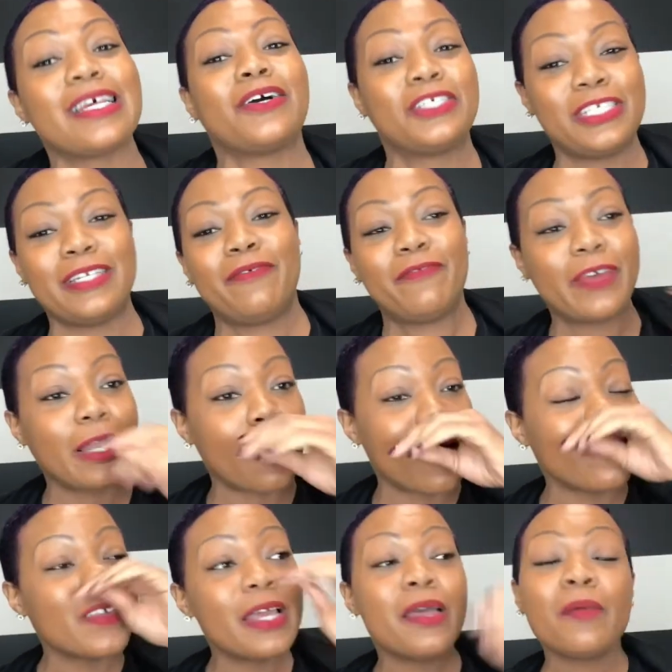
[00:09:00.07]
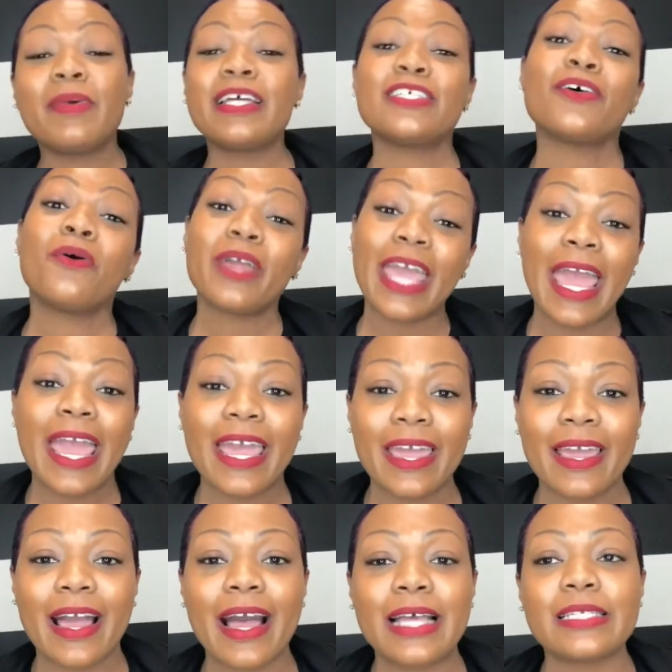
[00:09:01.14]
Oh, she done fell off. But it's
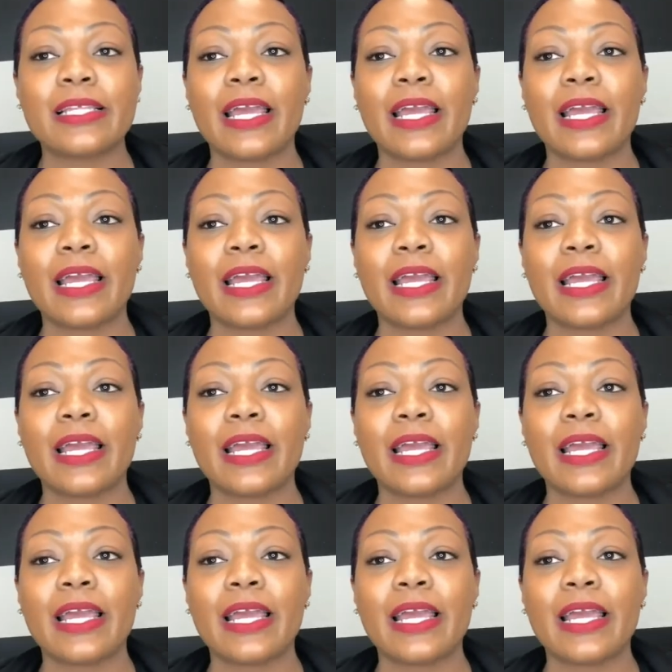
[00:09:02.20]
okay, guys.